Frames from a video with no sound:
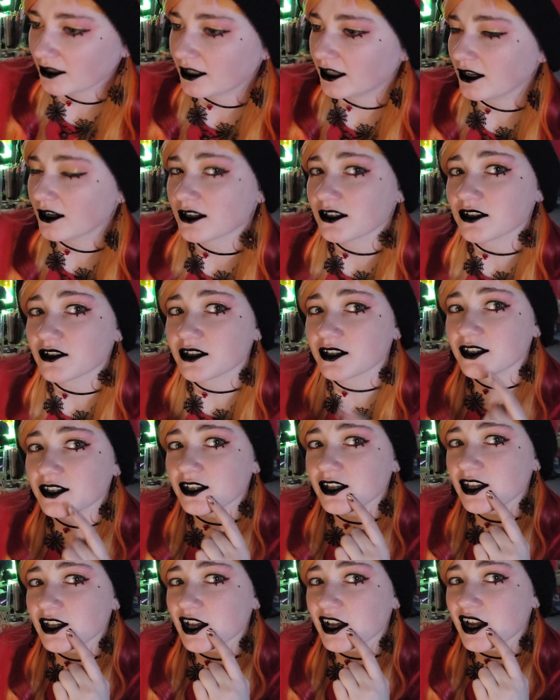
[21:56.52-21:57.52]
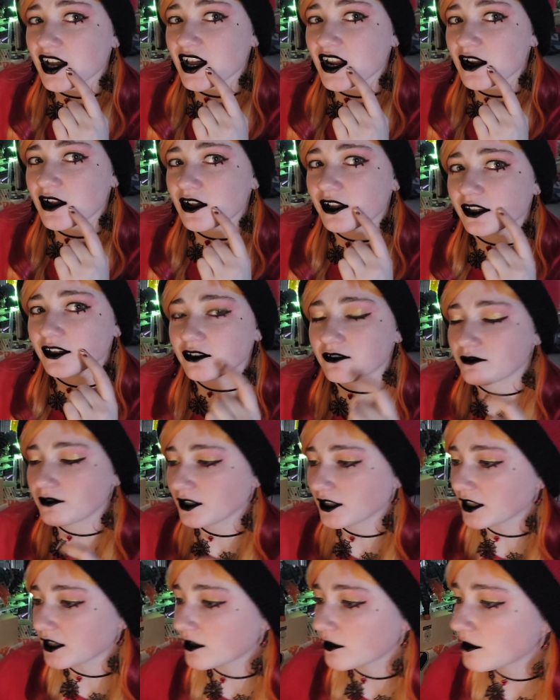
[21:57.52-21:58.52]
Now, as you can see, I got a little
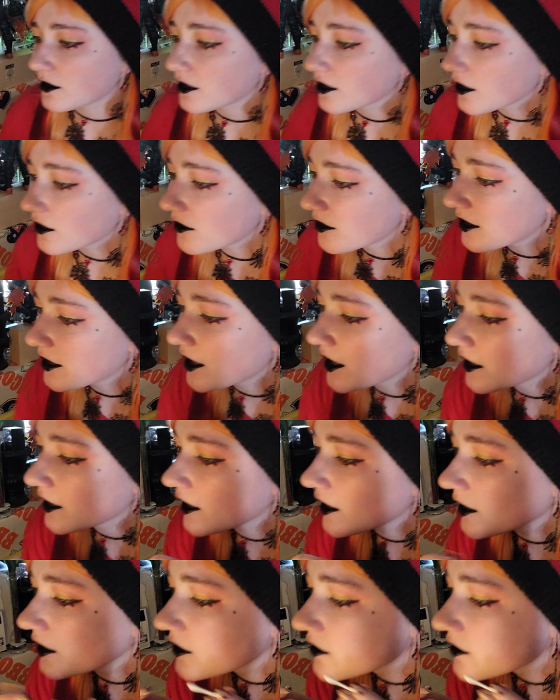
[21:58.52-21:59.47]
funky corner going on here,